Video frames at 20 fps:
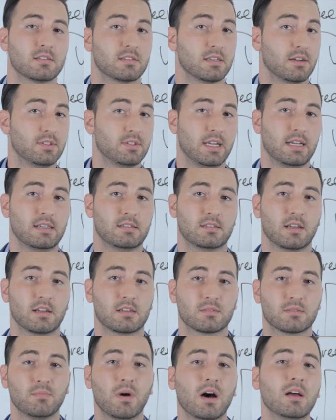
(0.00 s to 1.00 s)
doesn't have to take
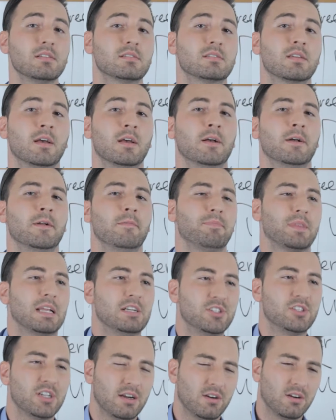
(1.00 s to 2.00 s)
6 months.
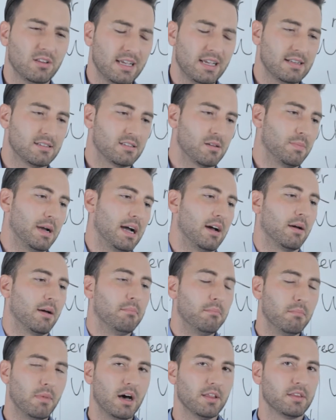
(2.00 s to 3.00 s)
Generally, it's about a
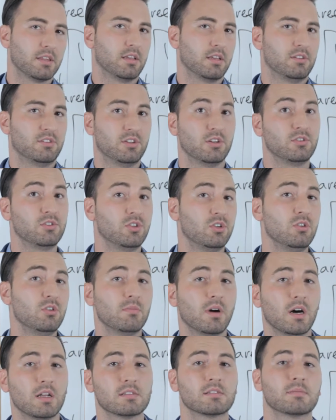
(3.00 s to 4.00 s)
month to 2
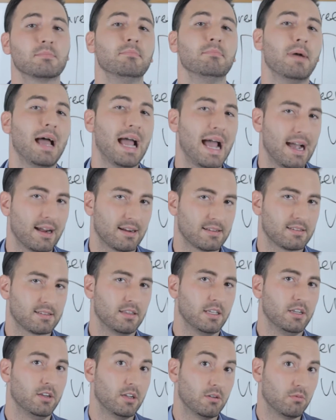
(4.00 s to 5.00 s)
months max
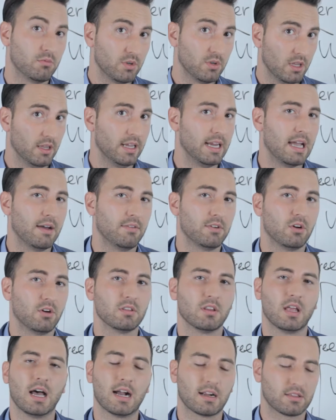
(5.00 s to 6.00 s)
that you can really have it
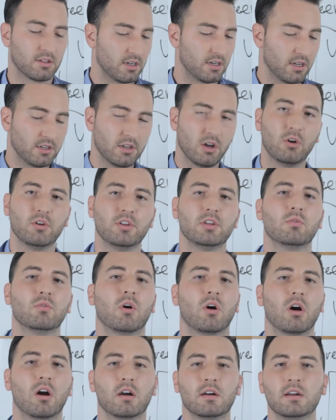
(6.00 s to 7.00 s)
on lock. They're going to know who you
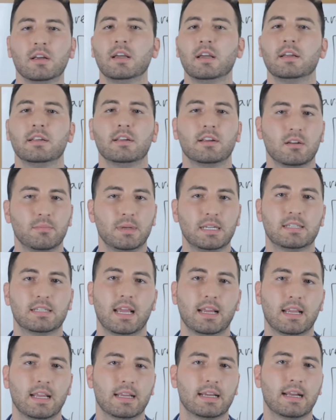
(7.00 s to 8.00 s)
are. You're going to be
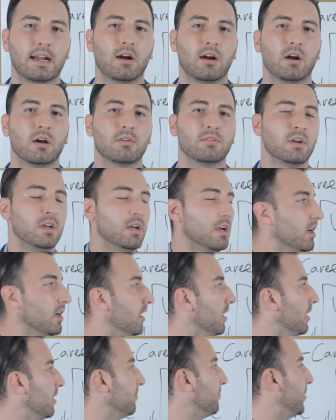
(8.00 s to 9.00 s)
taken care of.
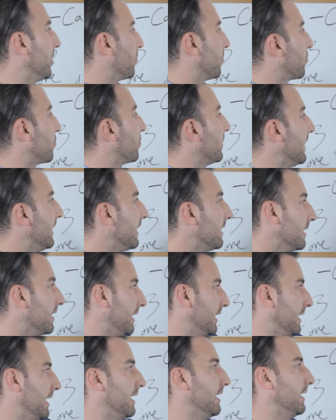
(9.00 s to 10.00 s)
But
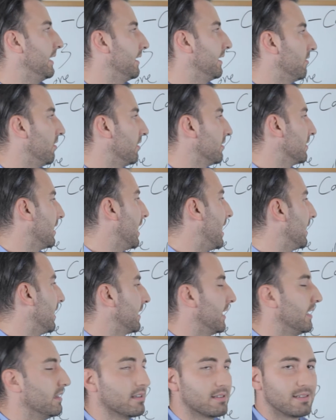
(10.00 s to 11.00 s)
really getting it on
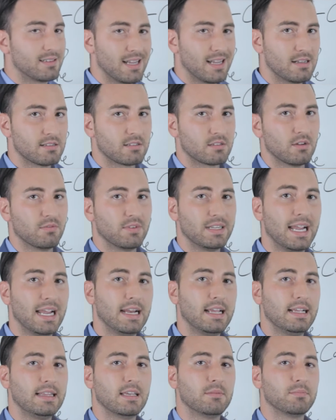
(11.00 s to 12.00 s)
lock, in the sense of
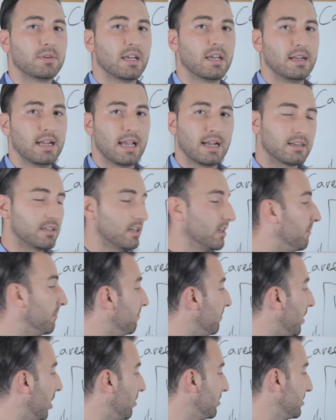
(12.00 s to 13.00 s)
getting them connected
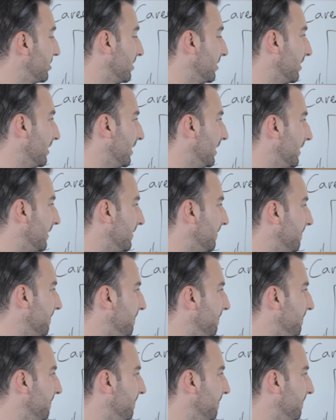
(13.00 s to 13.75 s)
emotionally,